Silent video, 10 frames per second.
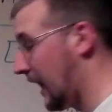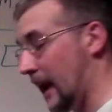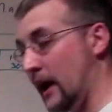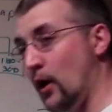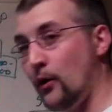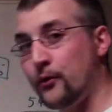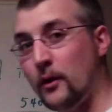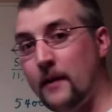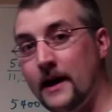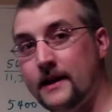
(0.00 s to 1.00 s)
and I know for
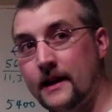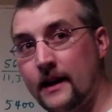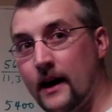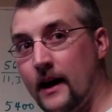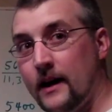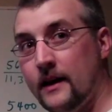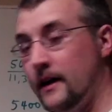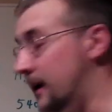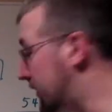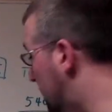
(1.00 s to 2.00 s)
Amanda and I is